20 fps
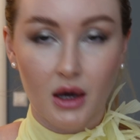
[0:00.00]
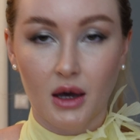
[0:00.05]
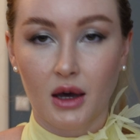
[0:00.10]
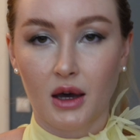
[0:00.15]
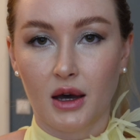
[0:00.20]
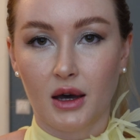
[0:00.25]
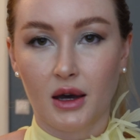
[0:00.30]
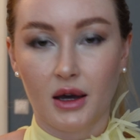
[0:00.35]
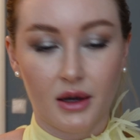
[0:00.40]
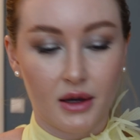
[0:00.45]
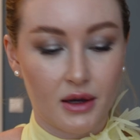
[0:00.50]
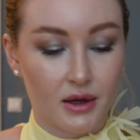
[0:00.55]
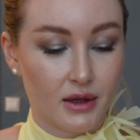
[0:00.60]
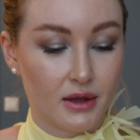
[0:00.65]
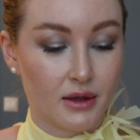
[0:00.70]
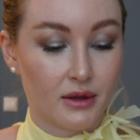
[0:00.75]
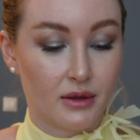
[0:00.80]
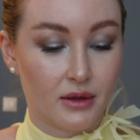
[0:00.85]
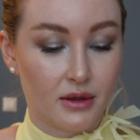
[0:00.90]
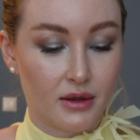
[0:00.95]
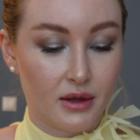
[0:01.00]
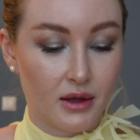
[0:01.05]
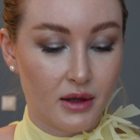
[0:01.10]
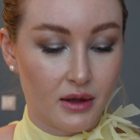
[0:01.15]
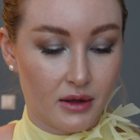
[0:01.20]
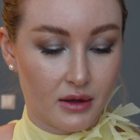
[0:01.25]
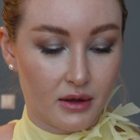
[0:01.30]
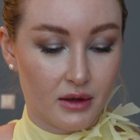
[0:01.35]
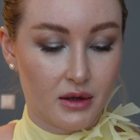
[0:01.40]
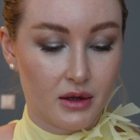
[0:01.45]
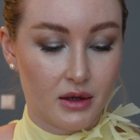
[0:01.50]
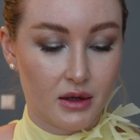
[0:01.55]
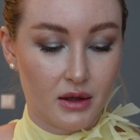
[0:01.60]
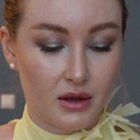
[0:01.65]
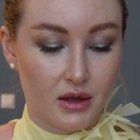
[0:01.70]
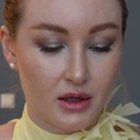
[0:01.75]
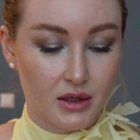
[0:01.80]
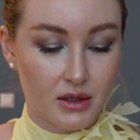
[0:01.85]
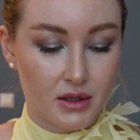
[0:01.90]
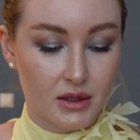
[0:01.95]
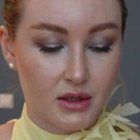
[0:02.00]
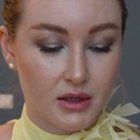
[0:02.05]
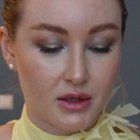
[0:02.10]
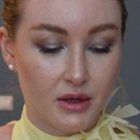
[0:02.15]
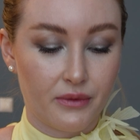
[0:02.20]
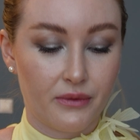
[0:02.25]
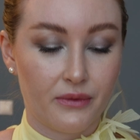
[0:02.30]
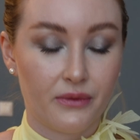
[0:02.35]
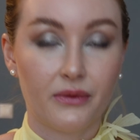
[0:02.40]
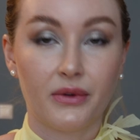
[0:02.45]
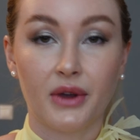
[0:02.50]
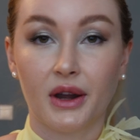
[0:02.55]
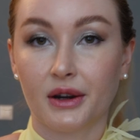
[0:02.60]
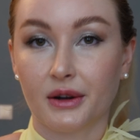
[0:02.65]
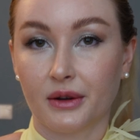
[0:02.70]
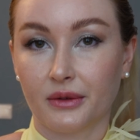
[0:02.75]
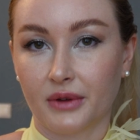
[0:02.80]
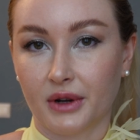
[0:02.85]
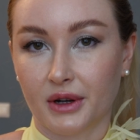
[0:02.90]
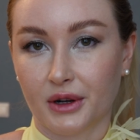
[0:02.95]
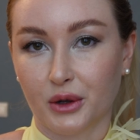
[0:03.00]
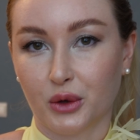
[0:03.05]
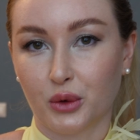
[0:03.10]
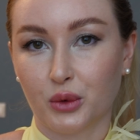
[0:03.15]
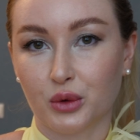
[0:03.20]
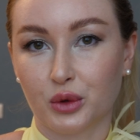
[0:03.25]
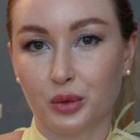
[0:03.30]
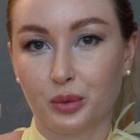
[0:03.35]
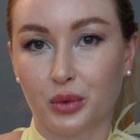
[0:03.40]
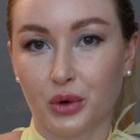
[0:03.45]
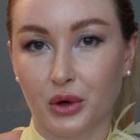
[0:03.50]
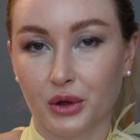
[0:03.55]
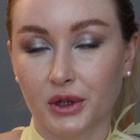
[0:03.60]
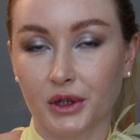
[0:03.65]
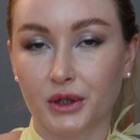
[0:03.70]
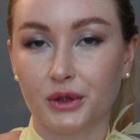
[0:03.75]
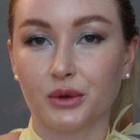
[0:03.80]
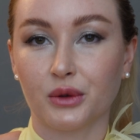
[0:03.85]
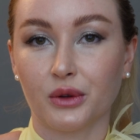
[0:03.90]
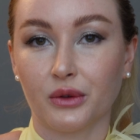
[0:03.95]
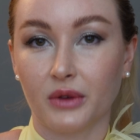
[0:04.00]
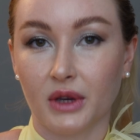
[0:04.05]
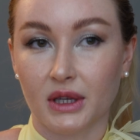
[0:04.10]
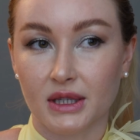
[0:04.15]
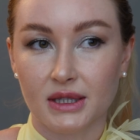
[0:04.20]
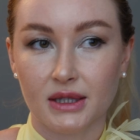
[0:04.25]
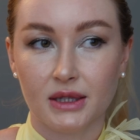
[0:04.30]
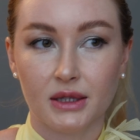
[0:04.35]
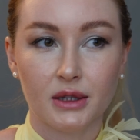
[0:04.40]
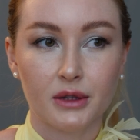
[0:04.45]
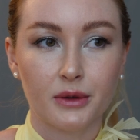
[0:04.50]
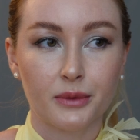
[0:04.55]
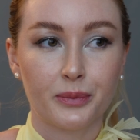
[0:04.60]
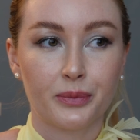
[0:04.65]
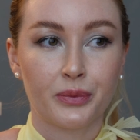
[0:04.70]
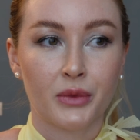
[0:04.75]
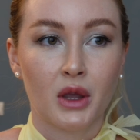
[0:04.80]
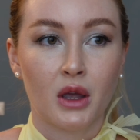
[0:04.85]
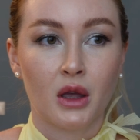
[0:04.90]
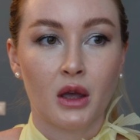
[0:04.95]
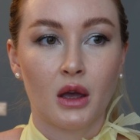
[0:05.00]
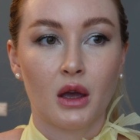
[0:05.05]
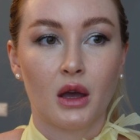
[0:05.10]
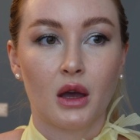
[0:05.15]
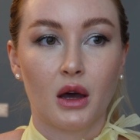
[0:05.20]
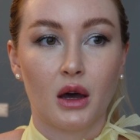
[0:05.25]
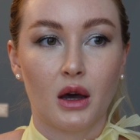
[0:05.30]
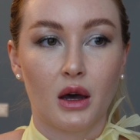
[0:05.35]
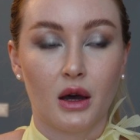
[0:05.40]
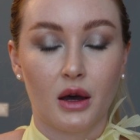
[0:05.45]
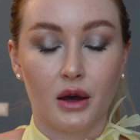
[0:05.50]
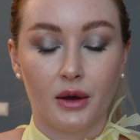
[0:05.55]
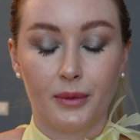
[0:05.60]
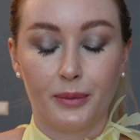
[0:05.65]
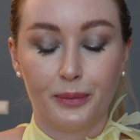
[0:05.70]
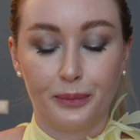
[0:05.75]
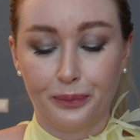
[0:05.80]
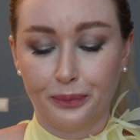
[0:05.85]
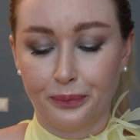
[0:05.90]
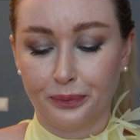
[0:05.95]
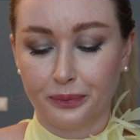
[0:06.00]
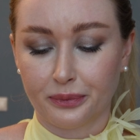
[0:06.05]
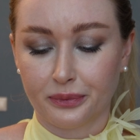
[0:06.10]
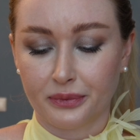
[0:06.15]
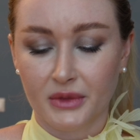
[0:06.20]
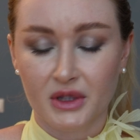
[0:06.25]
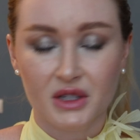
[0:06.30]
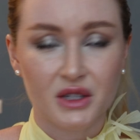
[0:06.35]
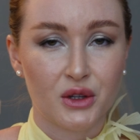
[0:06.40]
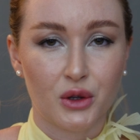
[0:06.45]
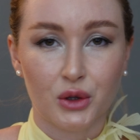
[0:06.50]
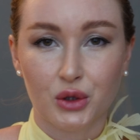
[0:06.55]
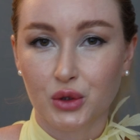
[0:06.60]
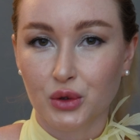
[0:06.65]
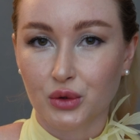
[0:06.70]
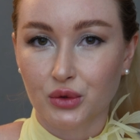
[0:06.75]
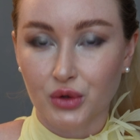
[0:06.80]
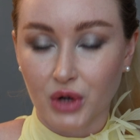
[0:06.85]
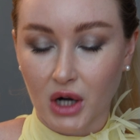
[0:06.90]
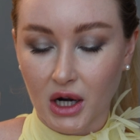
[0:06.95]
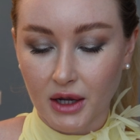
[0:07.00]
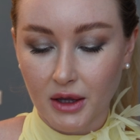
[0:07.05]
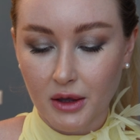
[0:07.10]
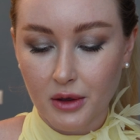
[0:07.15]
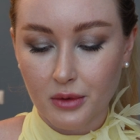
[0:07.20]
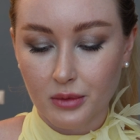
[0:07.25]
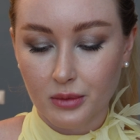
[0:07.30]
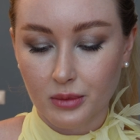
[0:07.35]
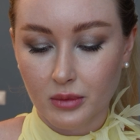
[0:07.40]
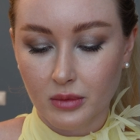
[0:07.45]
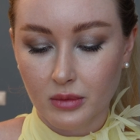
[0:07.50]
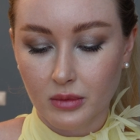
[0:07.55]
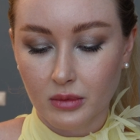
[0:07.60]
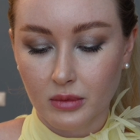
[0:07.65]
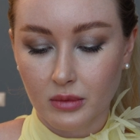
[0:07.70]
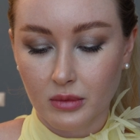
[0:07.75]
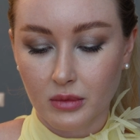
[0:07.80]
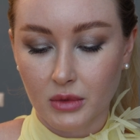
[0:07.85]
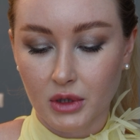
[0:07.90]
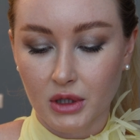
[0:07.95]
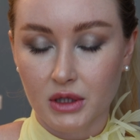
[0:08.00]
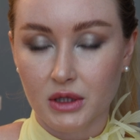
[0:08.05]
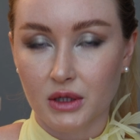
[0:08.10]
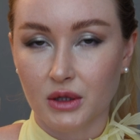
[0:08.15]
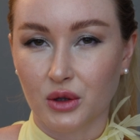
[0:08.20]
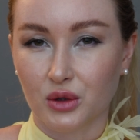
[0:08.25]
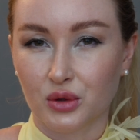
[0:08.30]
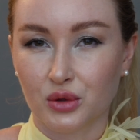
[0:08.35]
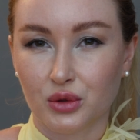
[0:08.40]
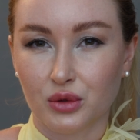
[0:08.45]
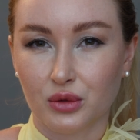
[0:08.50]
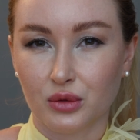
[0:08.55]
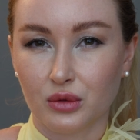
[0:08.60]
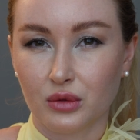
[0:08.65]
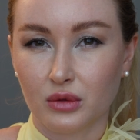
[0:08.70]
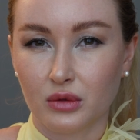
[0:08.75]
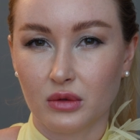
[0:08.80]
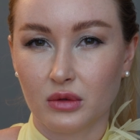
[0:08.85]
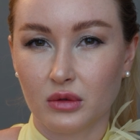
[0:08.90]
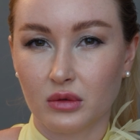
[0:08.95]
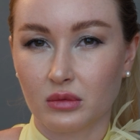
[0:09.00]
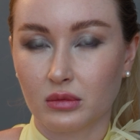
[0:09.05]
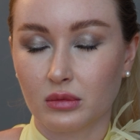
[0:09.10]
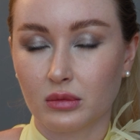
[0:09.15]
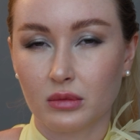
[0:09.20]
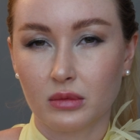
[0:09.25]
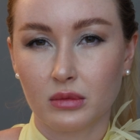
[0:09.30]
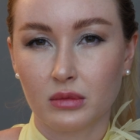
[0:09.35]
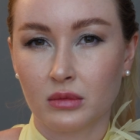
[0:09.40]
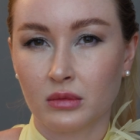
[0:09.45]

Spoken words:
I think this is a very good product to invest in. It's not too dry, it's not too